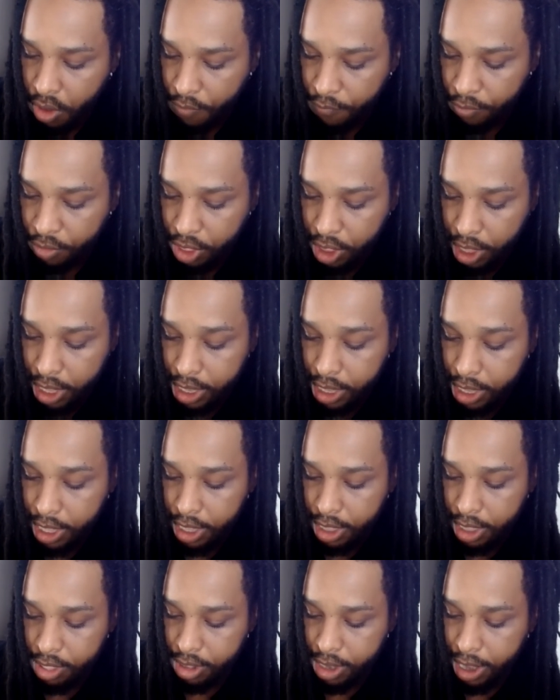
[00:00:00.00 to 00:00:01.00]
For the
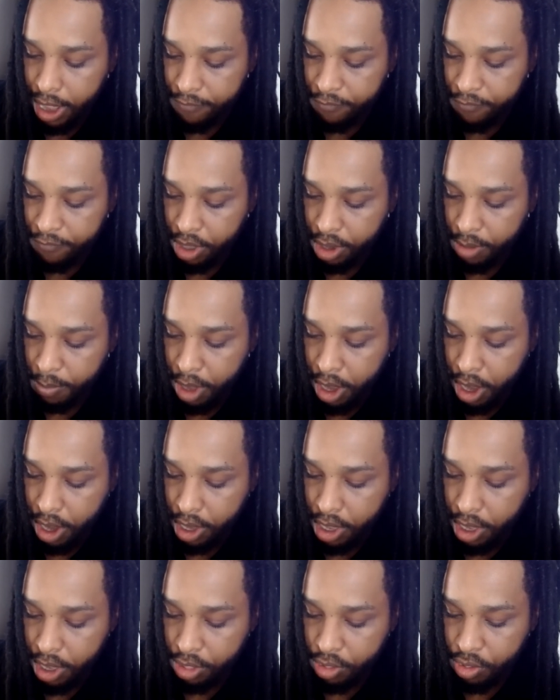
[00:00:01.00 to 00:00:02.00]
Indians and African
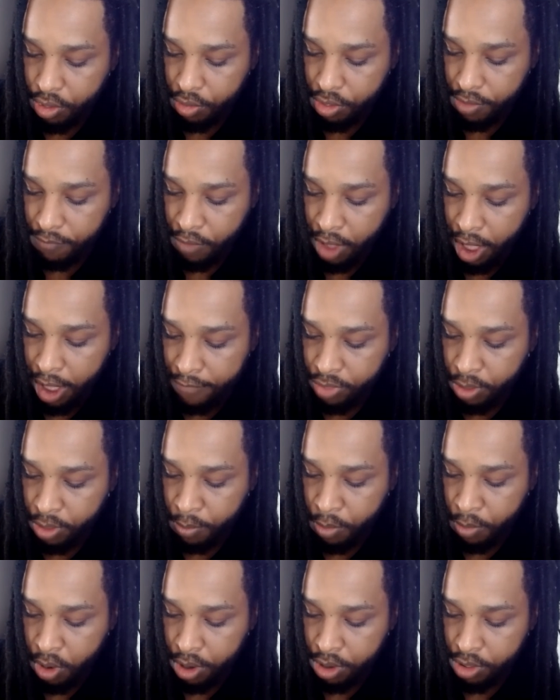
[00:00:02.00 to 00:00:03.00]
Americans who survived the
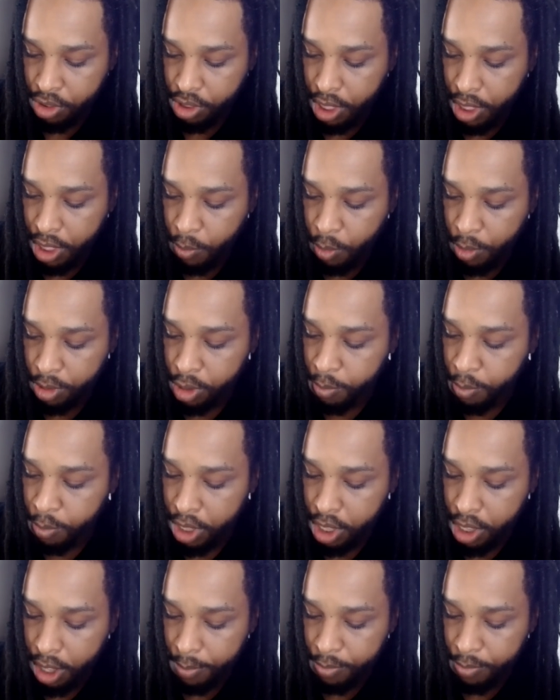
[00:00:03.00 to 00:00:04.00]
march, it would
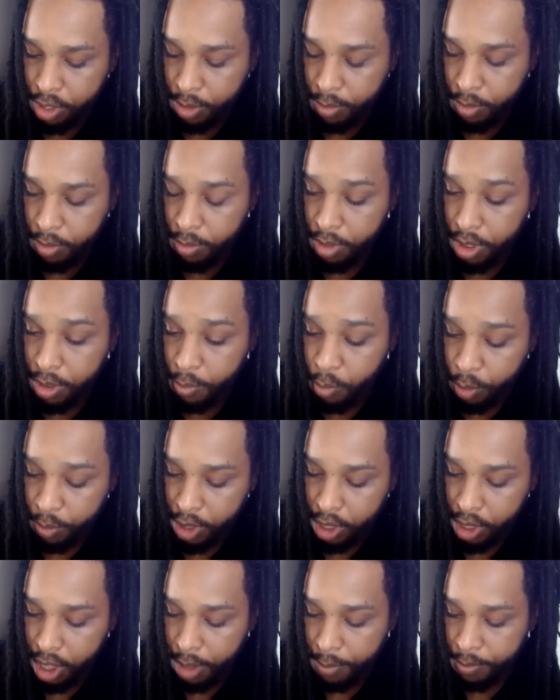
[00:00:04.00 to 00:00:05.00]
become to it would
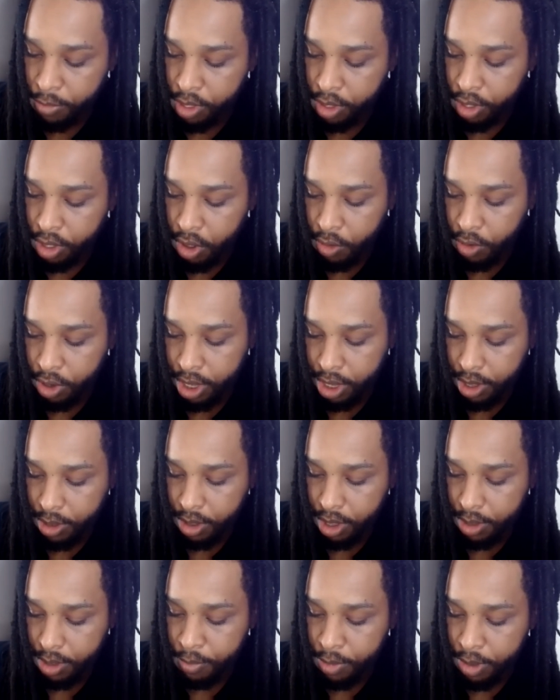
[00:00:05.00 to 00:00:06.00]
become to known
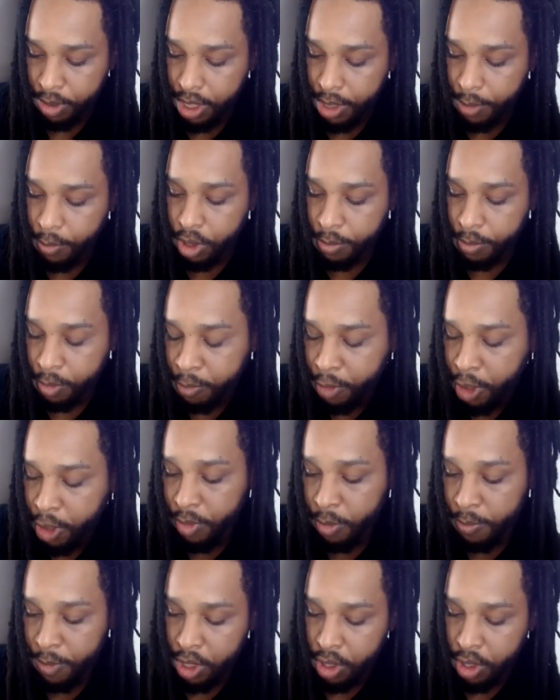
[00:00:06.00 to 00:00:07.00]
it would come to be